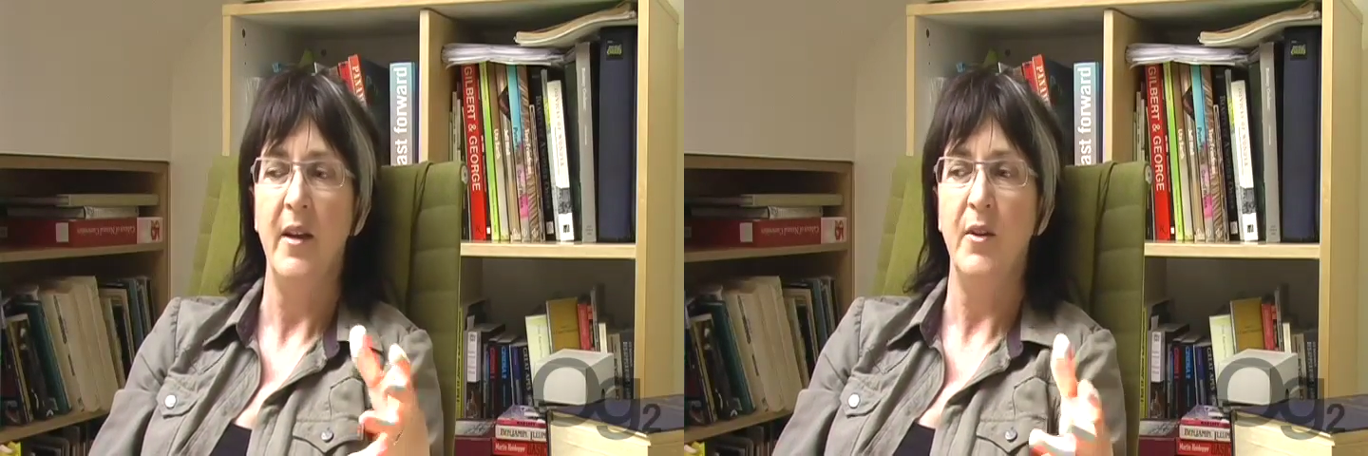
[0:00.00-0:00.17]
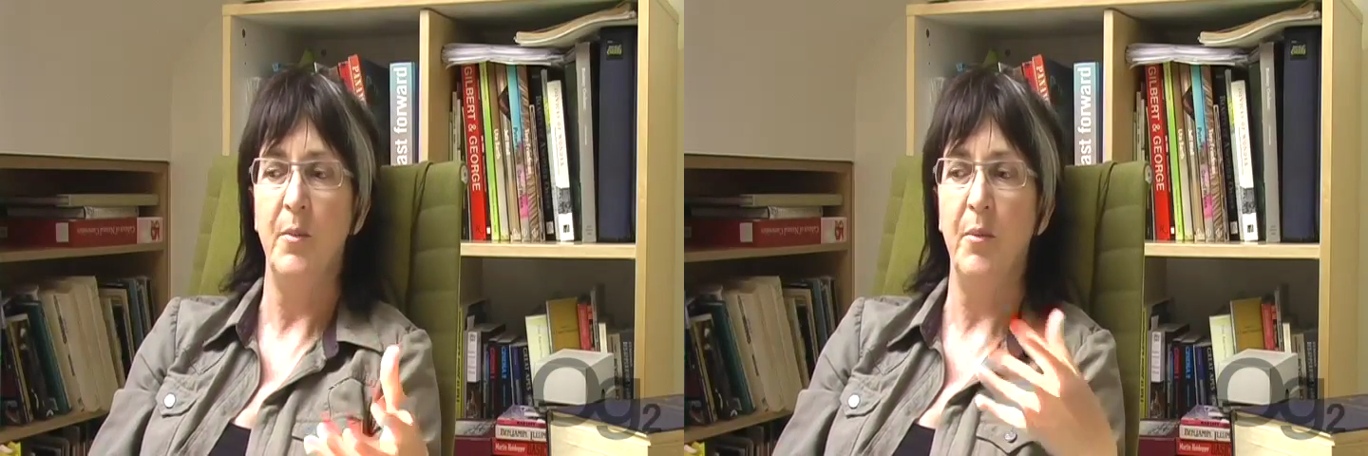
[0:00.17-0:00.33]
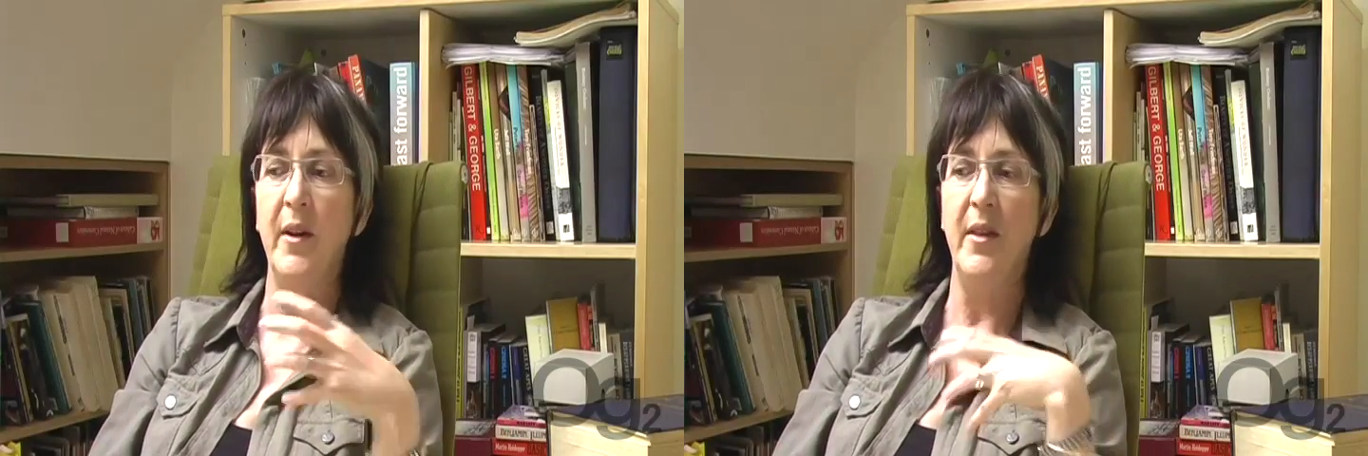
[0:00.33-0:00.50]

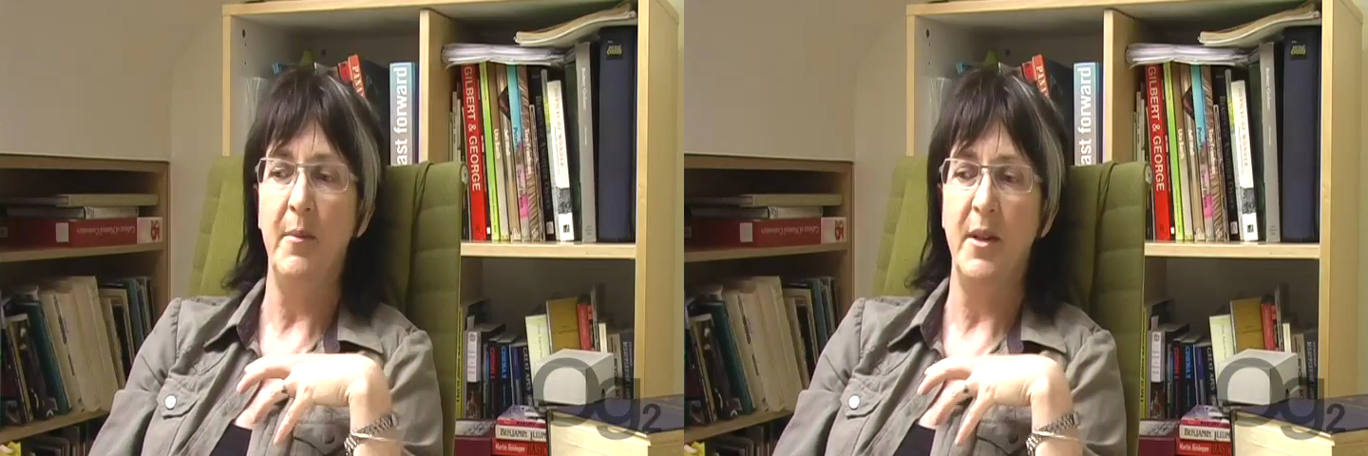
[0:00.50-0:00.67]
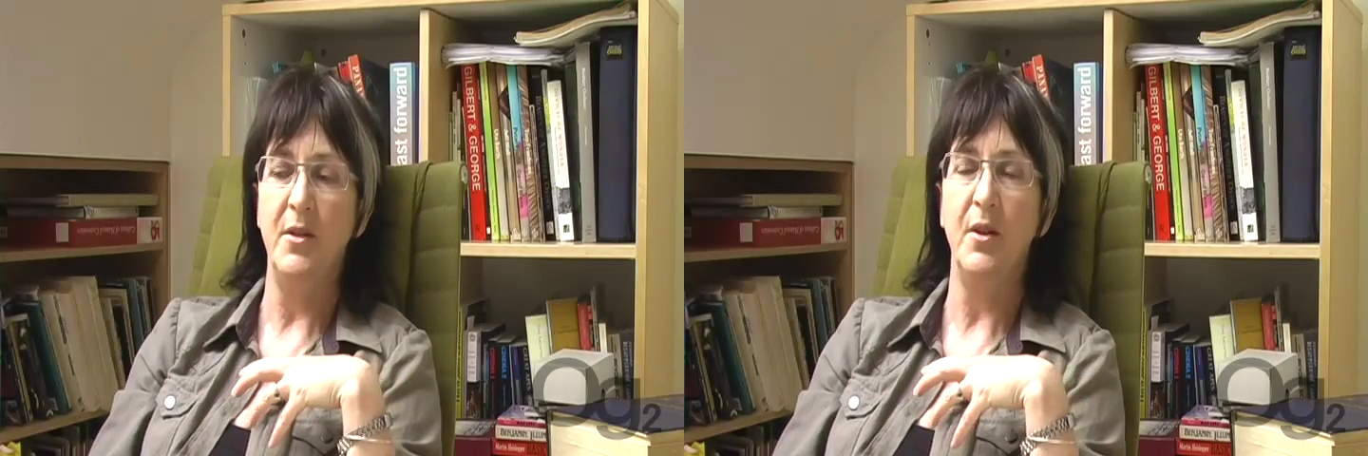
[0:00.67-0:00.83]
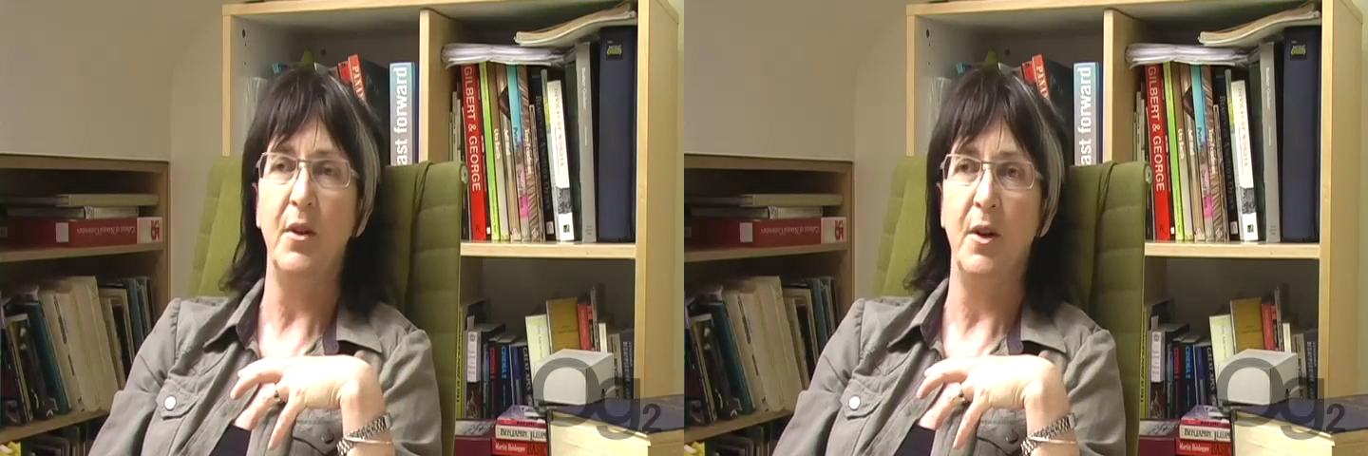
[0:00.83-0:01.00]
to bring them
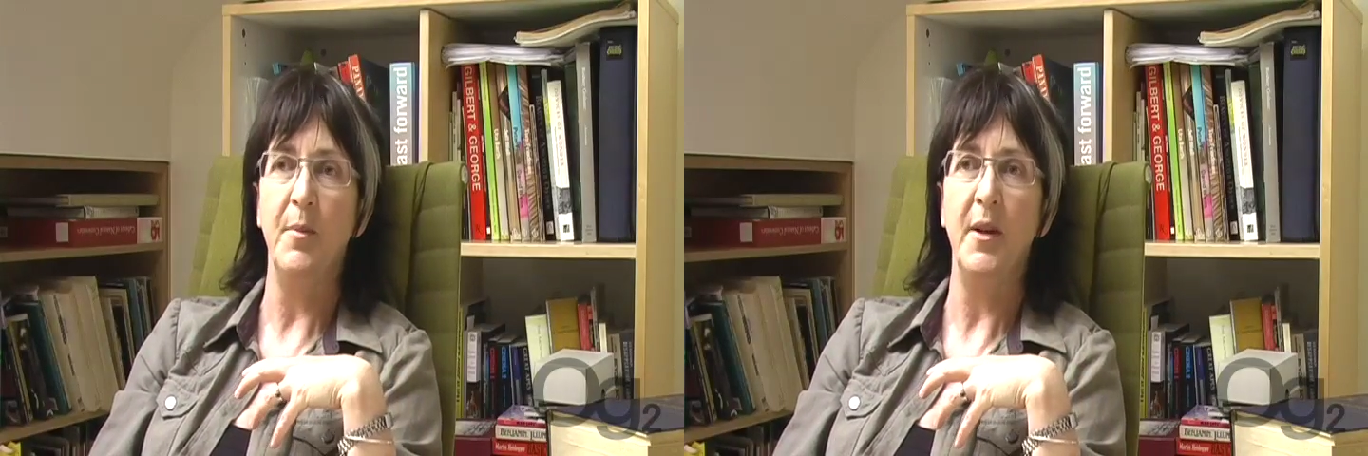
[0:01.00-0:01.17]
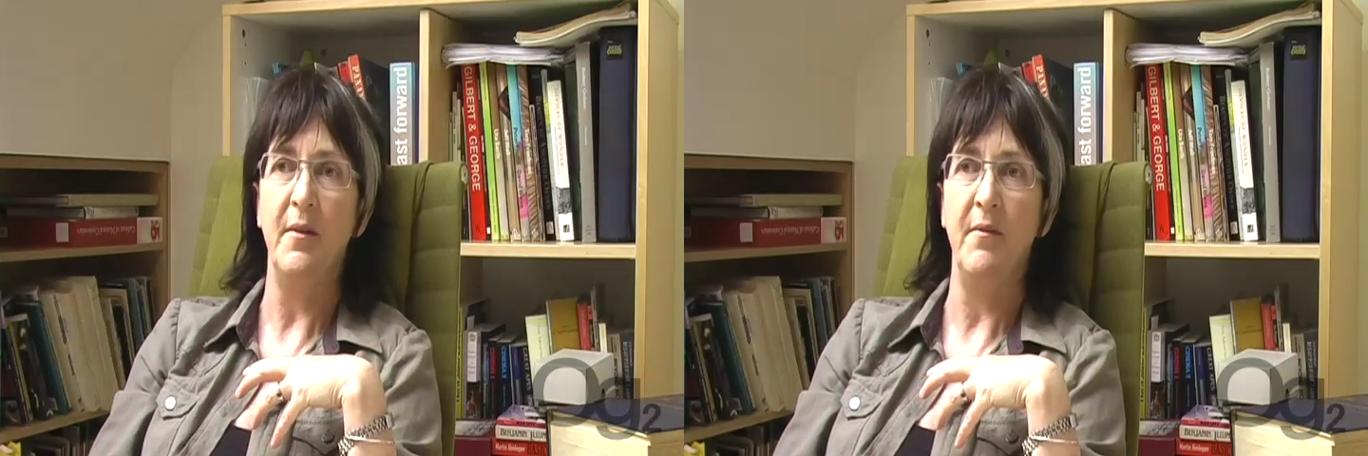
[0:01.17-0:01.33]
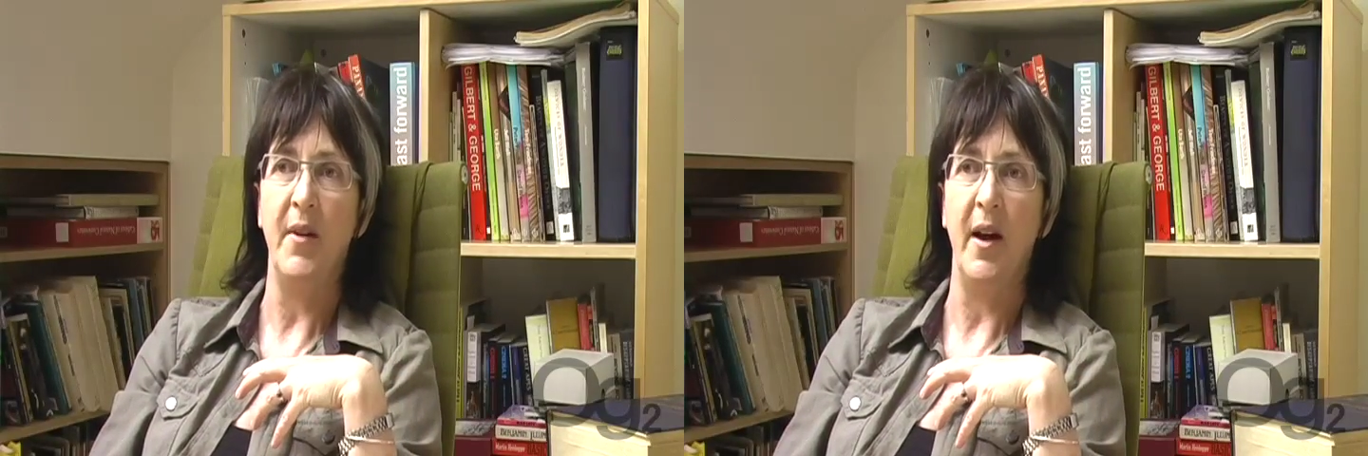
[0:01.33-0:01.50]
into urban
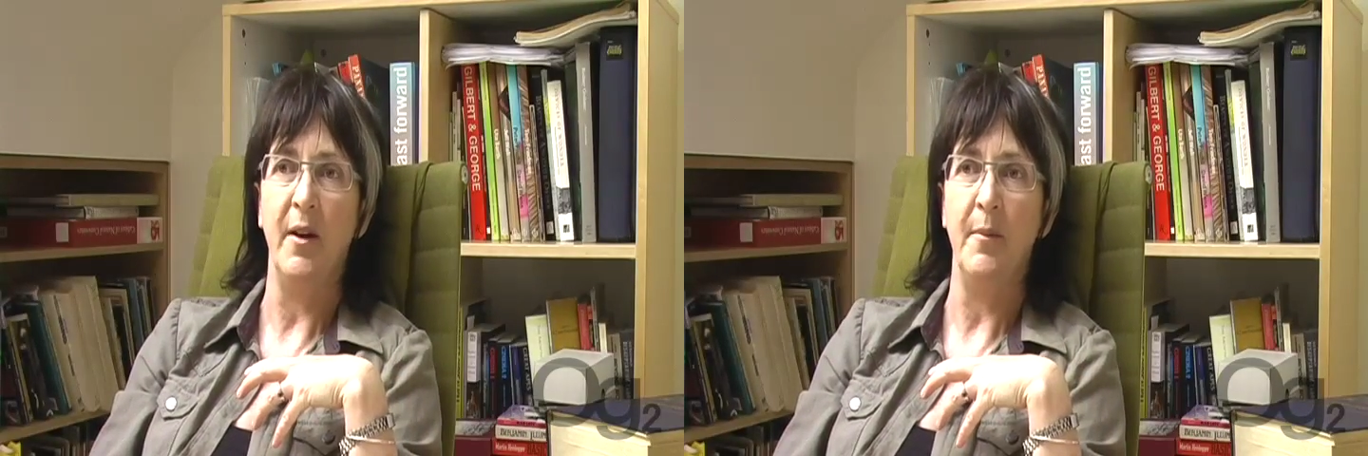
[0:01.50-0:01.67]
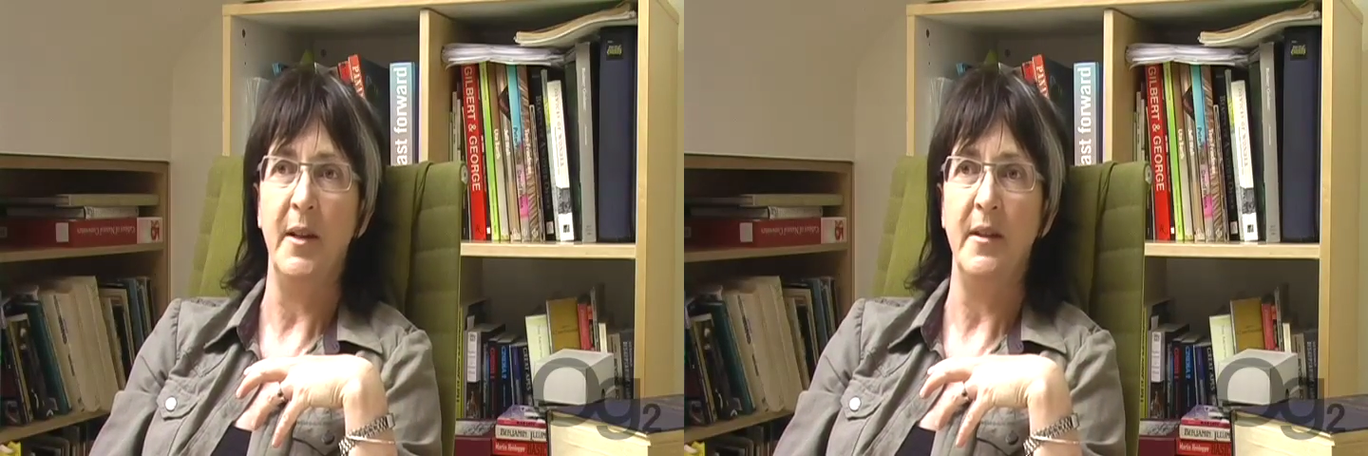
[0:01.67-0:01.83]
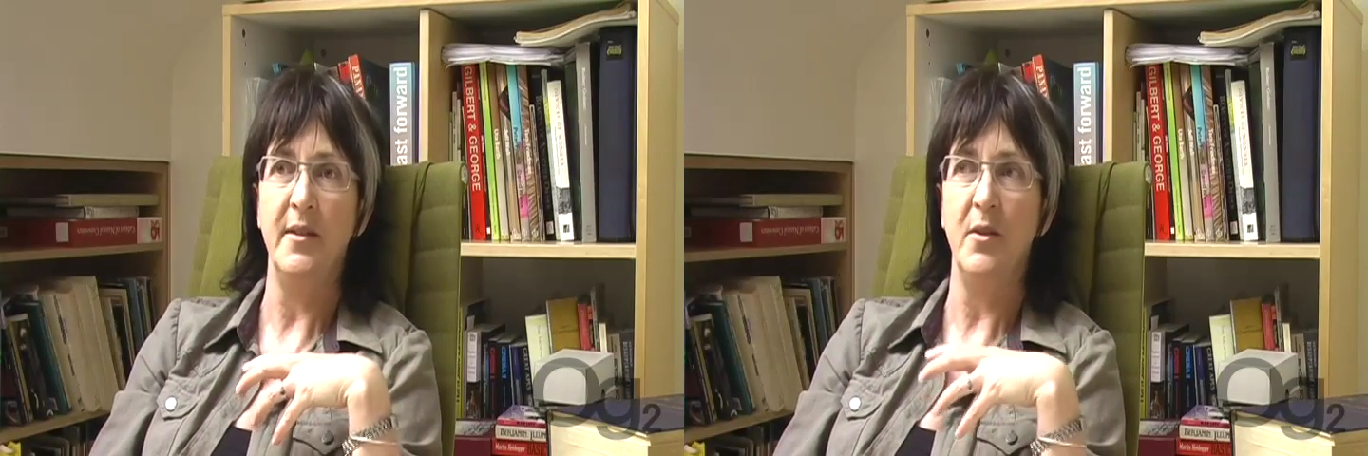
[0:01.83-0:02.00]

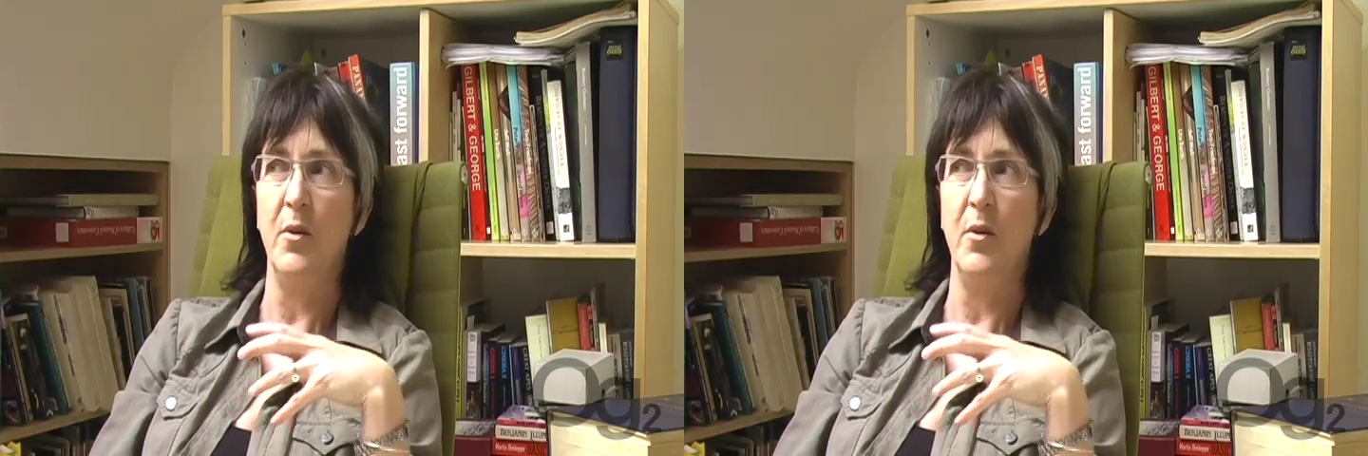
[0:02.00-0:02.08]
environments,